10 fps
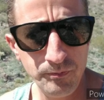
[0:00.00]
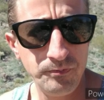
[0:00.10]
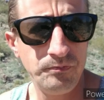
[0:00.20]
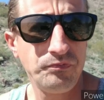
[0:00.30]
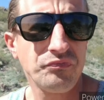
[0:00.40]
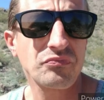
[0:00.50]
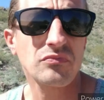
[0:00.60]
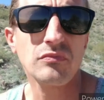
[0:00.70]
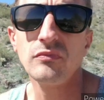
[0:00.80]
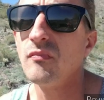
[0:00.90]

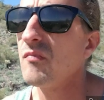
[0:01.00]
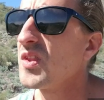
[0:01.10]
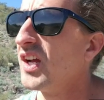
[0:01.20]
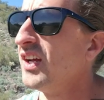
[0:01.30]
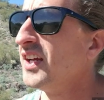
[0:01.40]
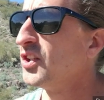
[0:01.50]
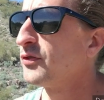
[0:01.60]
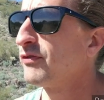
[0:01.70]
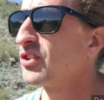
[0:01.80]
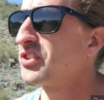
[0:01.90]
the
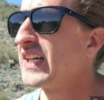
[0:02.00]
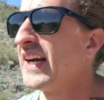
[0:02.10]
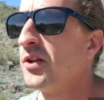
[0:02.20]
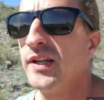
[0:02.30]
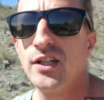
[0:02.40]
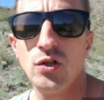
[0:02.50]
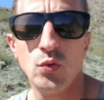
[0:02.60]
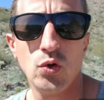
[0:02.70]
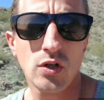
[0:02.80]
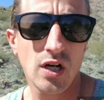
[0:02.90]
first town that you
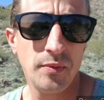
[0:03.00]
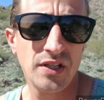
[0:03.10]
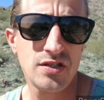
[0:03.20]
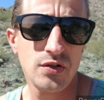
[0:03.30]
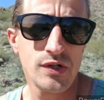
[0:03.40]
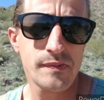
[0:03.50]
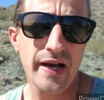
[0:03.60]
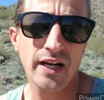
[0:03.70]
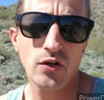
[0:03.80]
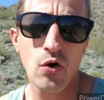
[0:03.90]
will come into is
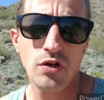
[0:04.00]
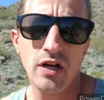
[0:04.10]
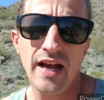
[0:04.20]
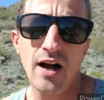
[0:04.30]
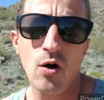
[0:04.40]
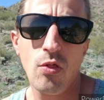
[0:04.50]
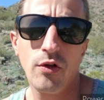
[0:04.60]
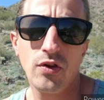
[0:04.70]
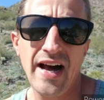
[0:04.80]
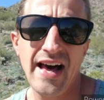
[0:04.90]
Patagonia. Now,
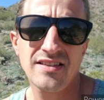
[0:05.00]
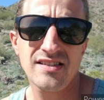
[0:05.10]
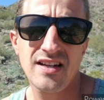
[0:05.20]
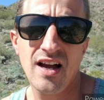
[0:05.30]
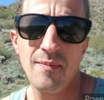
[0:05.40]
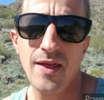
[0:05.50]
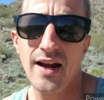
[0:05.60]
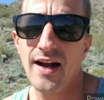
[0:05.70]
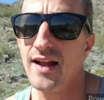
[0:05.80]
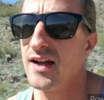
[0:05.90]
the last time
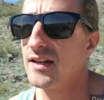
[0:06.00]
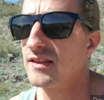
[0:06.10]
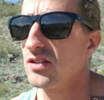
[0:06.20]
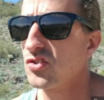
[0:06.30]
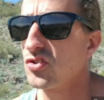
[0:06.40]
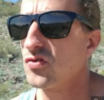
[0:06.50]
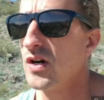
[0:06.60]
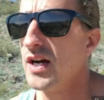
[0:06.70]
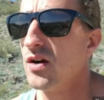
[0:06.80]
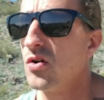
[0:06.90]
that I hiked this
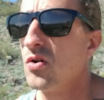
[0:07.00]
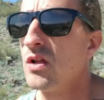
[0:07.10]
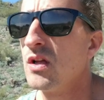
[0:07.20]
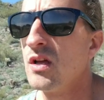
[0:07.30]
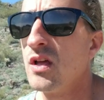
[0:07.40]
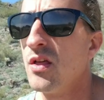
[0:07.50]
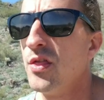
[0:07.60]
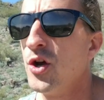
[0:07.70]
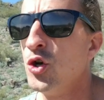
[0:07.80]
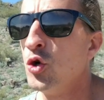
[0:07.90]
trail,
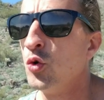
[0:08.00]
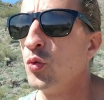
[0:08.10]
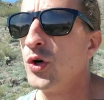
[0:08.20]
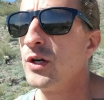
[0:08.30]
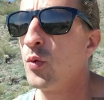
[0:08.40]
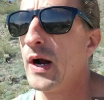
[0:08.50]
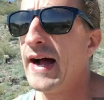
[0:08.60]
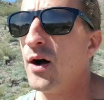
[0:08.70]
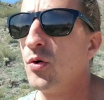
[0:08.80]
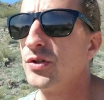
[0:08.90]
the new
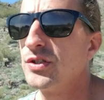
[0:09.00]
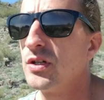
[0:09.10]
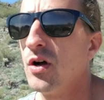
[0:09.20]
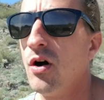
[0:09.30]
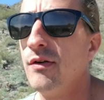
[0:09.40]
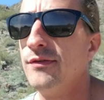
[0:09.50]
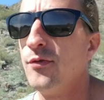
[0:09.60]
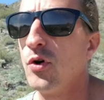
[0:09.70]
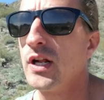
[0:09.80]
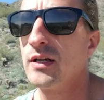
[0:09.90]
reroute
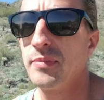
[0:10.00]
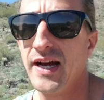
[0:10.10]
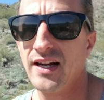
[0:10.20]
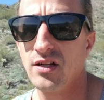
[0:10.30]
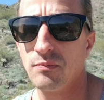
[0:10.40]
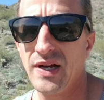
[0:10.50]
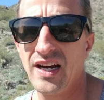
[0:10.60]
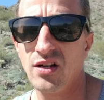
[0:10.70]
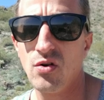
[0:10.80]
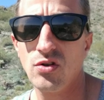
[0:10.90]
avoiding Pat
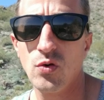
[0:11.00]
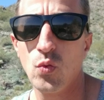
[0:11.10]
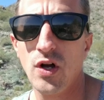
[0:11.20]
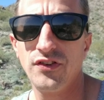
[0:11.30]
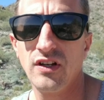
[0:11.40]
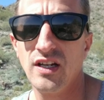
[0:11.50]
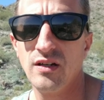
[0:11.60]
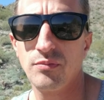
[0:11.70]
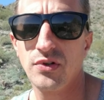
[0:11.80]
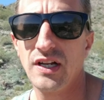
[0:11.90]
Patagonia wasn't
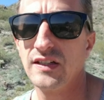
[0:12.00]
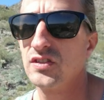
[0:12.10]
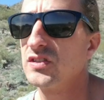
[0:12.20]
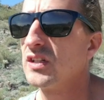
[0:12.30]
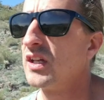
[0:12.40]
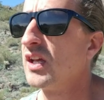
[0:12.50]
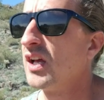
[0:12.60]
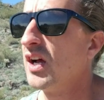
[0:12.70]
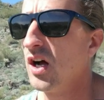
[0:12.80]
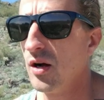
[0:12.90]
in place.
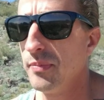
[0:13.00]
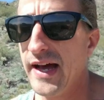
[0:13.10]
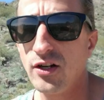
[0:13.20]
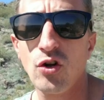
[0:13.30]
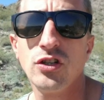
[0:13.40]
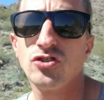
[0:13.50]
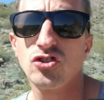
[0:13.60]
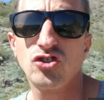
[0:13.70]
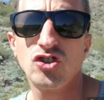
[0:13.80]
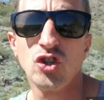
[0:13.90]
Um, Patagonia is a
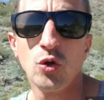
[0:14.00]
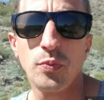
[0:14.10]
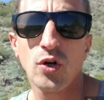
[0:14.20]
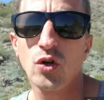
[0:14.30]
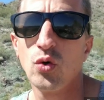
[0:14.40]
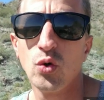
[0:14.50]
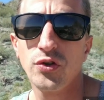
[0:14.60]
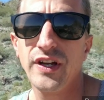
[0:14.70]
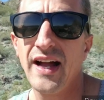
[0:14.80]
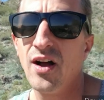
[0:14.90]
super cool
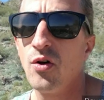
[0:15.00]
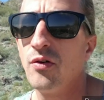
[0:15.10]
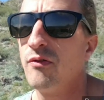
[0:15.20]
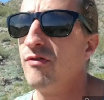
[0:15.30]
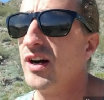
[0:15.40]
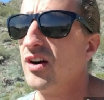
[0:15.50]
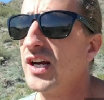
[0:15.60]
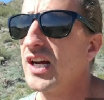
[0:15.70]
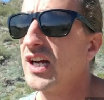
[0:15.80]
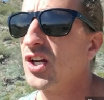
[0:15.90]
town,
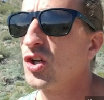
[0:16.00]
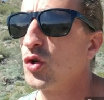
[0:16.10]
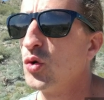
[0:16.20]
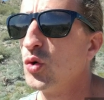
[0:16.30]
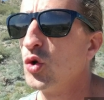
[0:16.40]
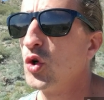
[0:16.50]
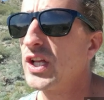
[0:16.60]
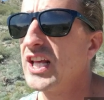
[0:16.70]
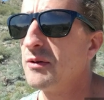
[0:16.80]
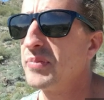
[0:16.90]
very cool
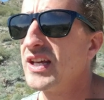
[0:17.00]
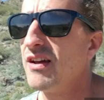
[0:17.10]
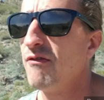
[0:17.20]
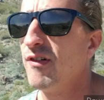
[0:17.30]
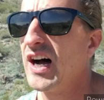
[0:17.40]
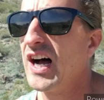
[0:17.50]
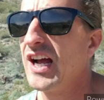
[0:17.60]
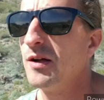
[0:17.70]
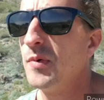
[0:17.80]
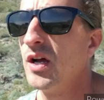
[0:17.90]
hippie
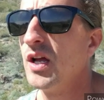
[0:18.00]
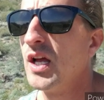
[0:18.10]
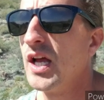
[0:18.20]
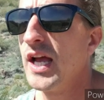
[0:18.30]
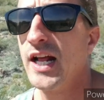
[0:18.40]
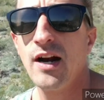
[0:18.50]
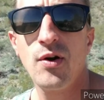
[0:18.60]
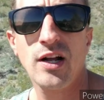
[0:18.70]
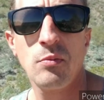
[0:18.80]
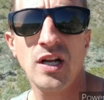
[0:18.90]
vibe, and I
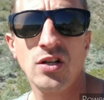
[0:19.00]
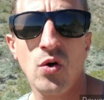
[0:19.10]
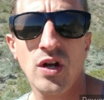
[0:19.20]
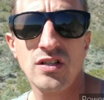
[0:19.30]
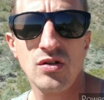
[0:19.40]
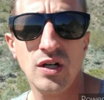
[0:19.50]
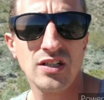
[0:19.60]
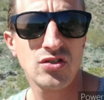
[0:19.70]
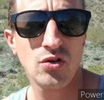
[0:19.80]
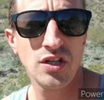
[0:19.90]
recommend going to it.
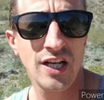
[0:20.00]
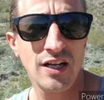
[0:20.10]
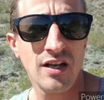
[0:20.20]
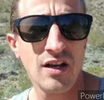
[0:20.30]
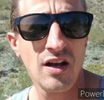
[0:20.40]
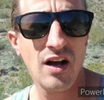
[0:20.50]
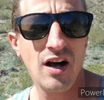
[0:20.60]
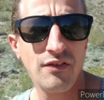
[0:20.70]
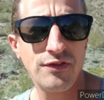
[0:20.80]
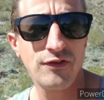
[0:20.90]
It's only
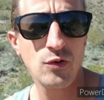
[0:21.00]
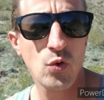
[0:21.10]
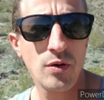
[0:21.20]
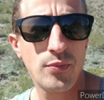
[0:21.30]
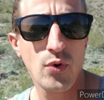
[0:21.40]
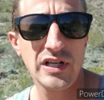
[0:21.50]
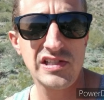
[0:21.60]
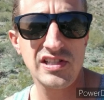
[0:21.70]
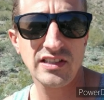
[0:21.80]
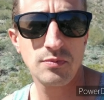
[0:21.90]
Uh, fifty-one point
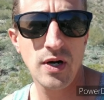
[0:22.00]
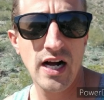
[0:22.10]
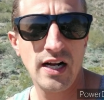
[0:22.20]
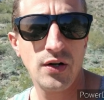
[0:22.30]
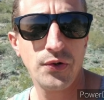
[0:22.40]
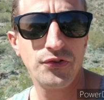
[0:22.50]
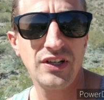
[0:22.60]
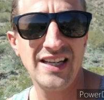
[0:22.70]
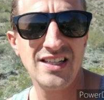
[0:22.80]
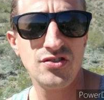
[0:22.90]
six miles
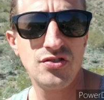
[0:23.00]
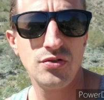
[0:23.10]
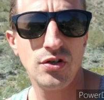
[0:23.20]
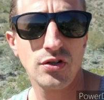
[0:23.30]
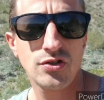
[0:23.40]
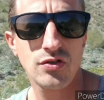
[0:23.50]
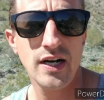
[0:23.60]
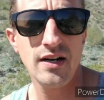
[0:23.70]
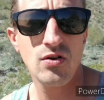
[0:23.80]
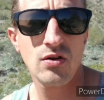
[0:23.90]
into your
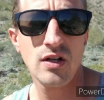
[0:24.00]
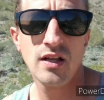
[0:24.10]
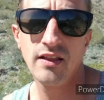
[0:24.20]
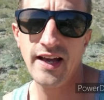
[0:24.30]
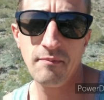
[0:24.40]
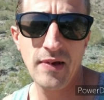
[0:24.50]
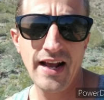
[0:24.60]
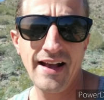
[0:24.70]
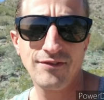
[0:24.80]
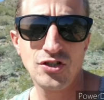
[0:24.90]
trail. That
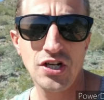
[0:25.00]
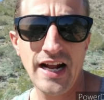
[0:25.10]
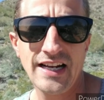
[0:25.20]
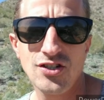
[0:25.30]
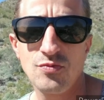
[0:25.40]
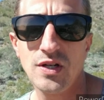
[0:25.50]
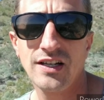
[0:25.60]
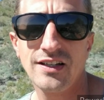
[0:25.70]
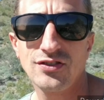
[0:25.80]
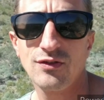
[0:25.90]
may have changed
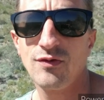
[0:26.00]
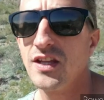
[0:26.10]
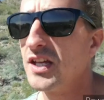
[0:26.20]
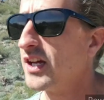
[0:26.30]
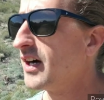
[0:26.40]
because of the